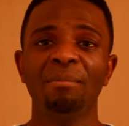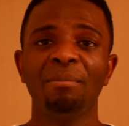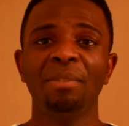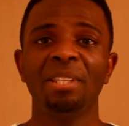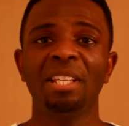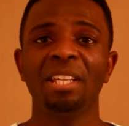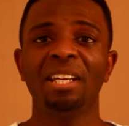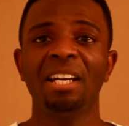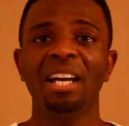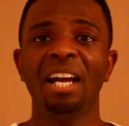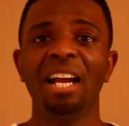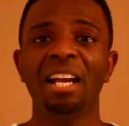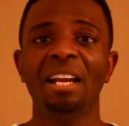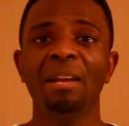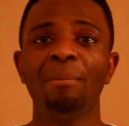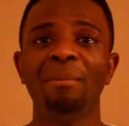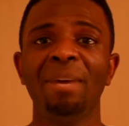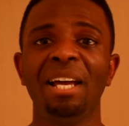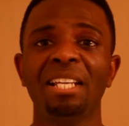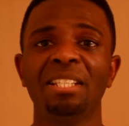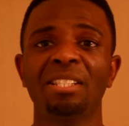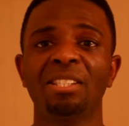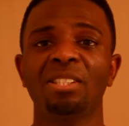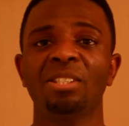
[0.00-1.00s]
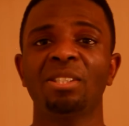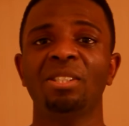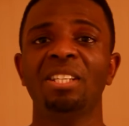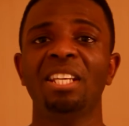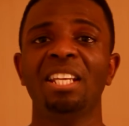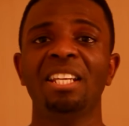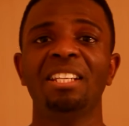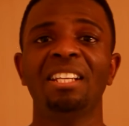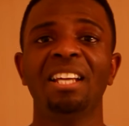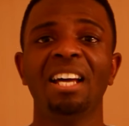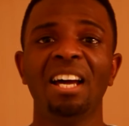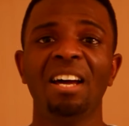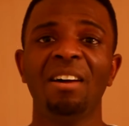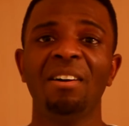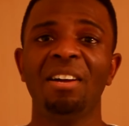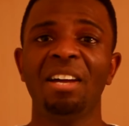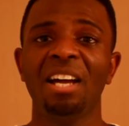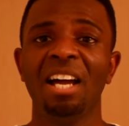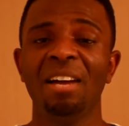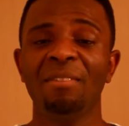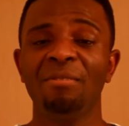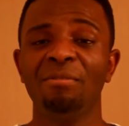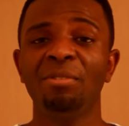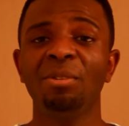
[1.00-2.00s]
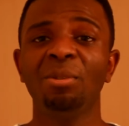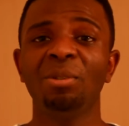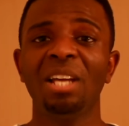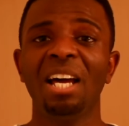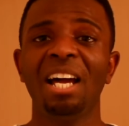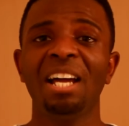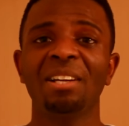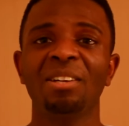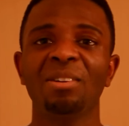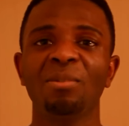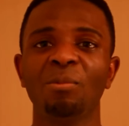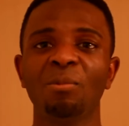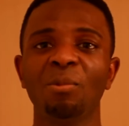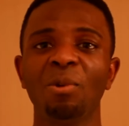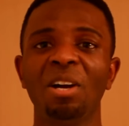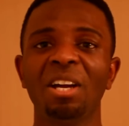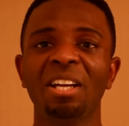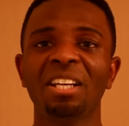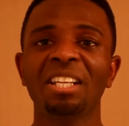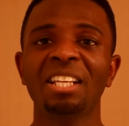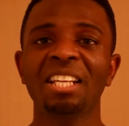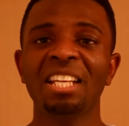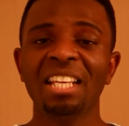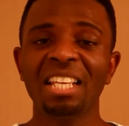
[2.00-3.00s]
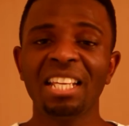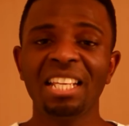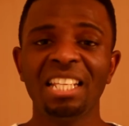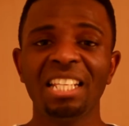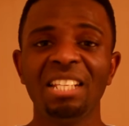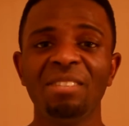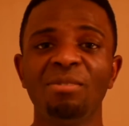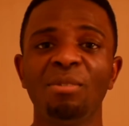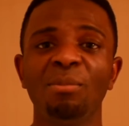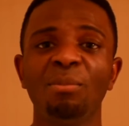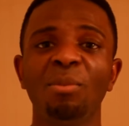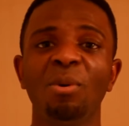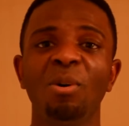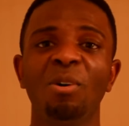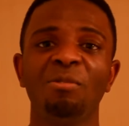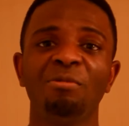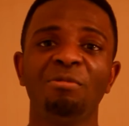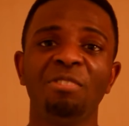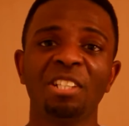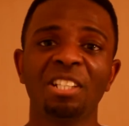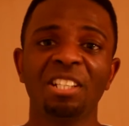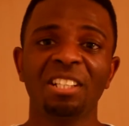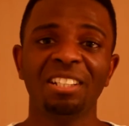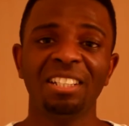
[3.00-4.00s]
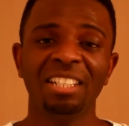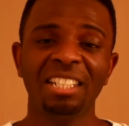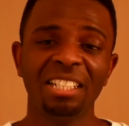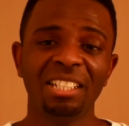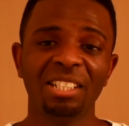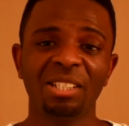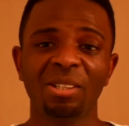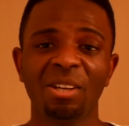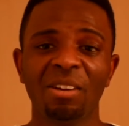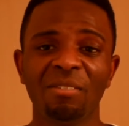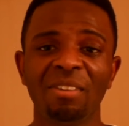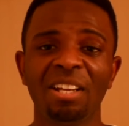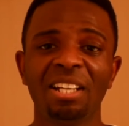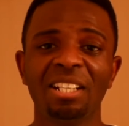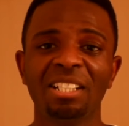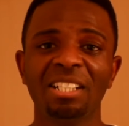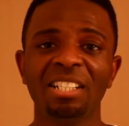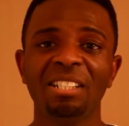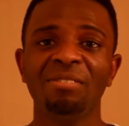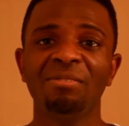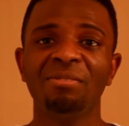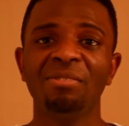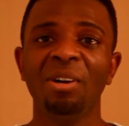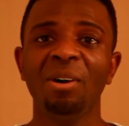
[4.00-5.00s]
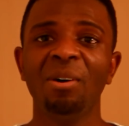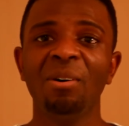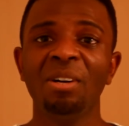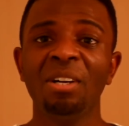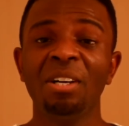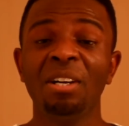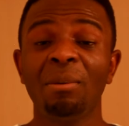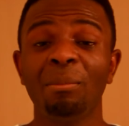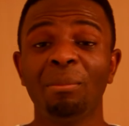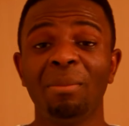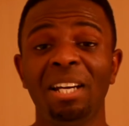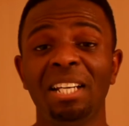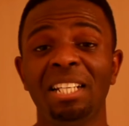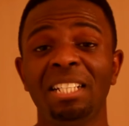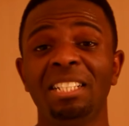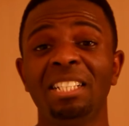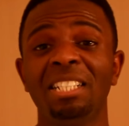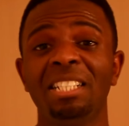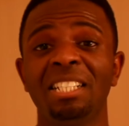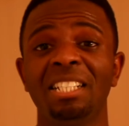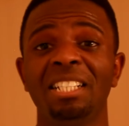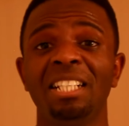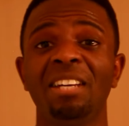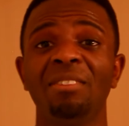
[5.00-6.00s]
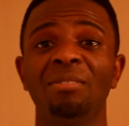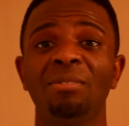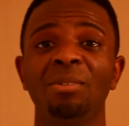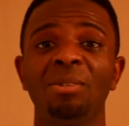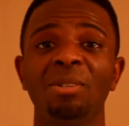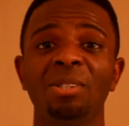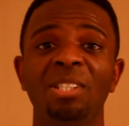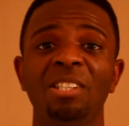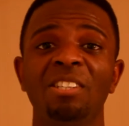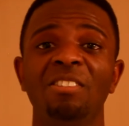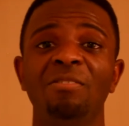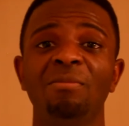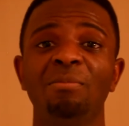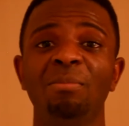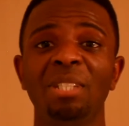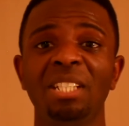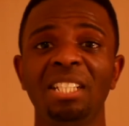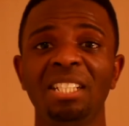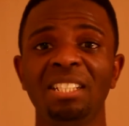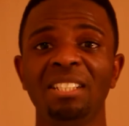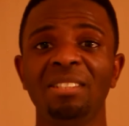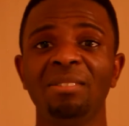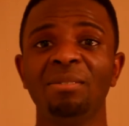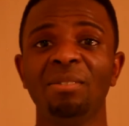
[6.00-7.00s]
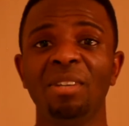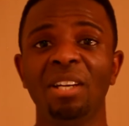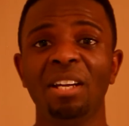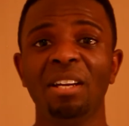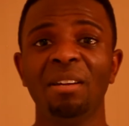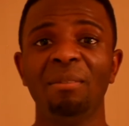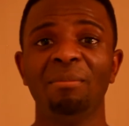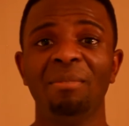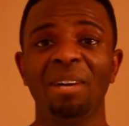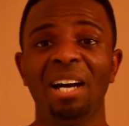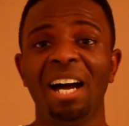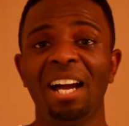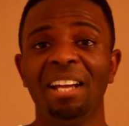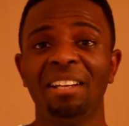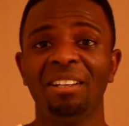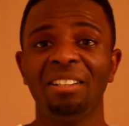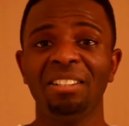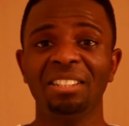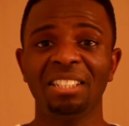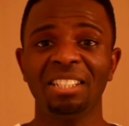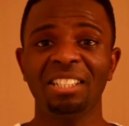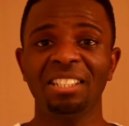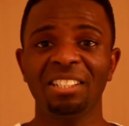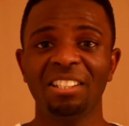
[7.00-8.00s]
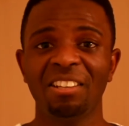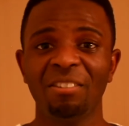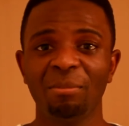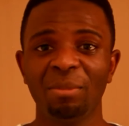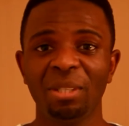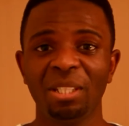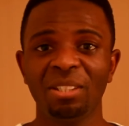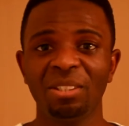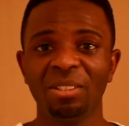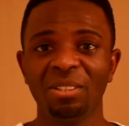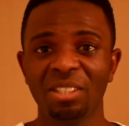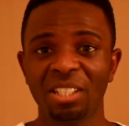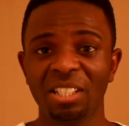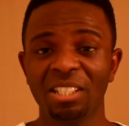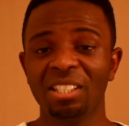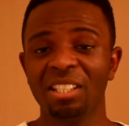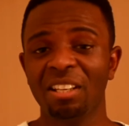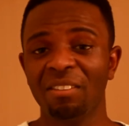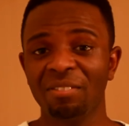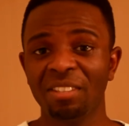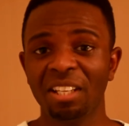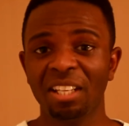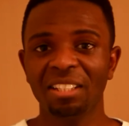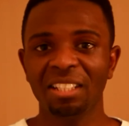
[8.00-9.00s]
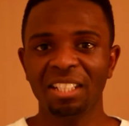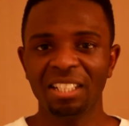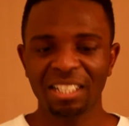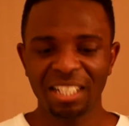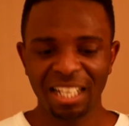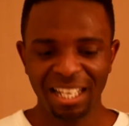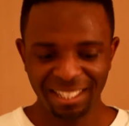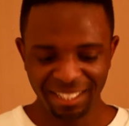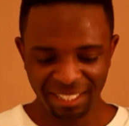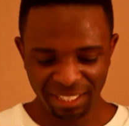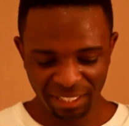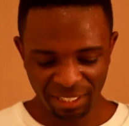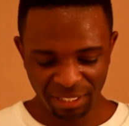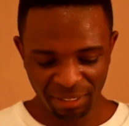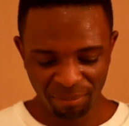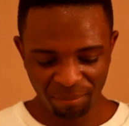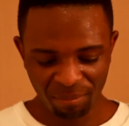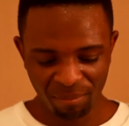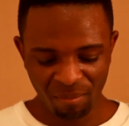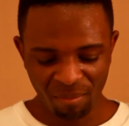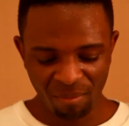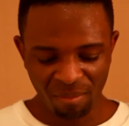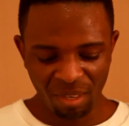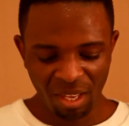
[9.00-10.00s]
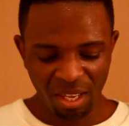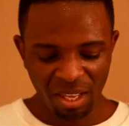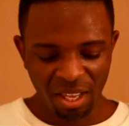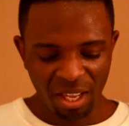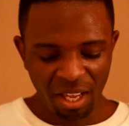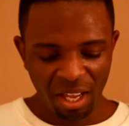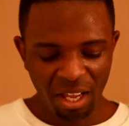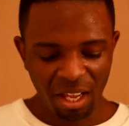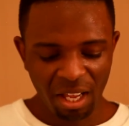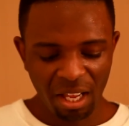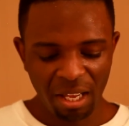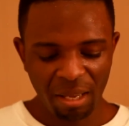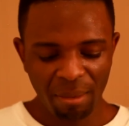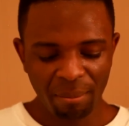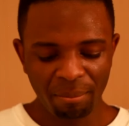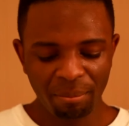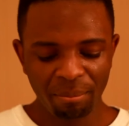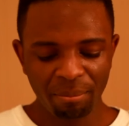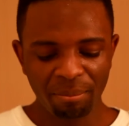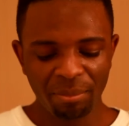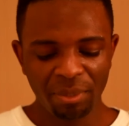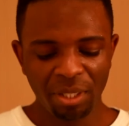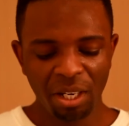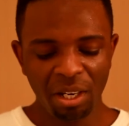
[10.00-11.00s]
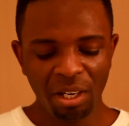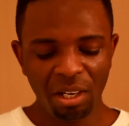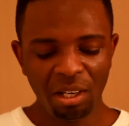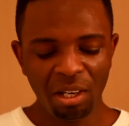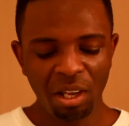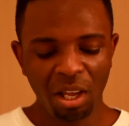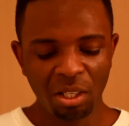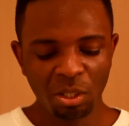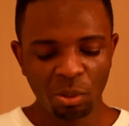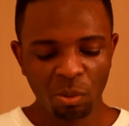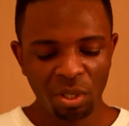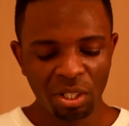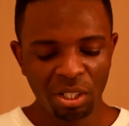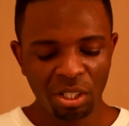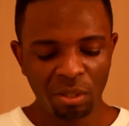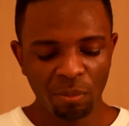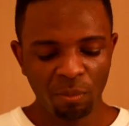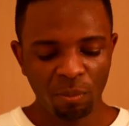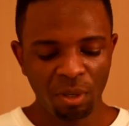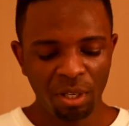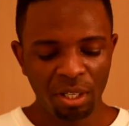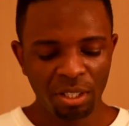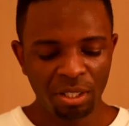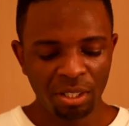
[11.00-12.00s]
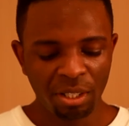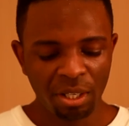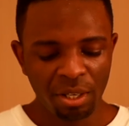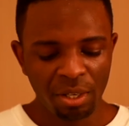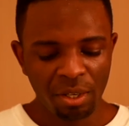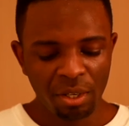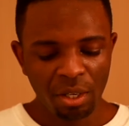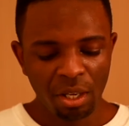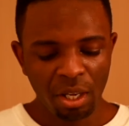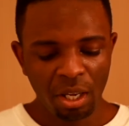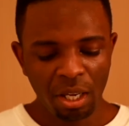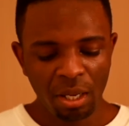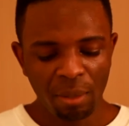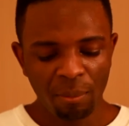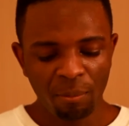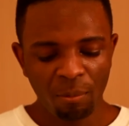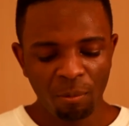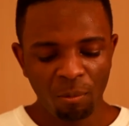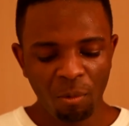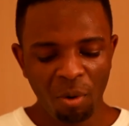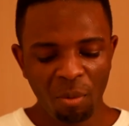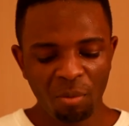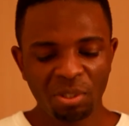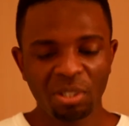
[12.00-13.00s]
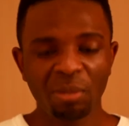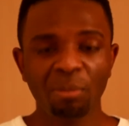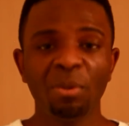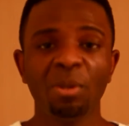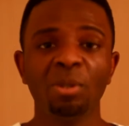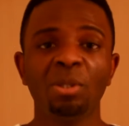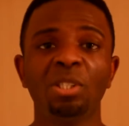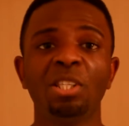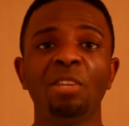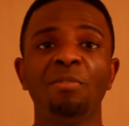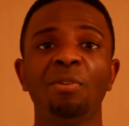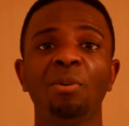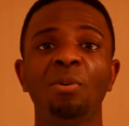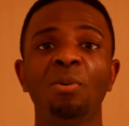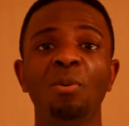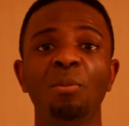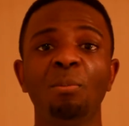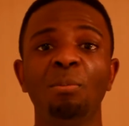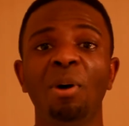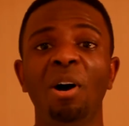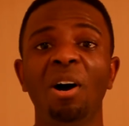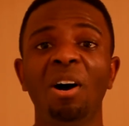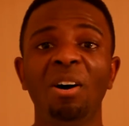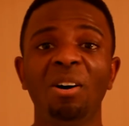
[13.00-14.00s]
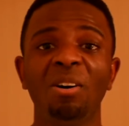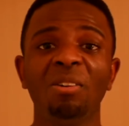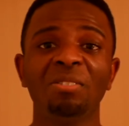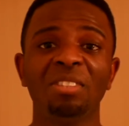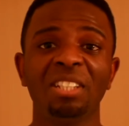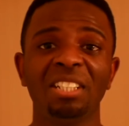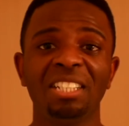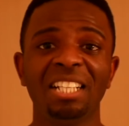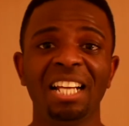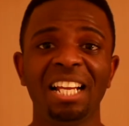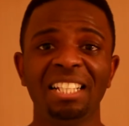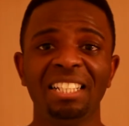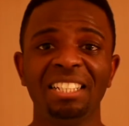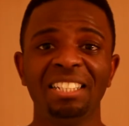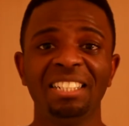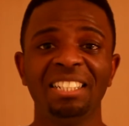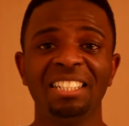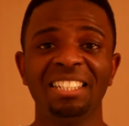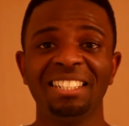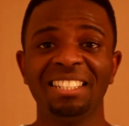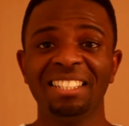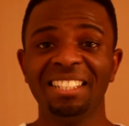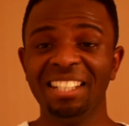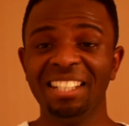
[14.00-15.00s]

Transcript: they're higher mass, so then I feel that I can work even more efficiently. So I've actually felt my energy levels have been higher since I've done the challenge. The last question was, what was the most difficult part of the challenge?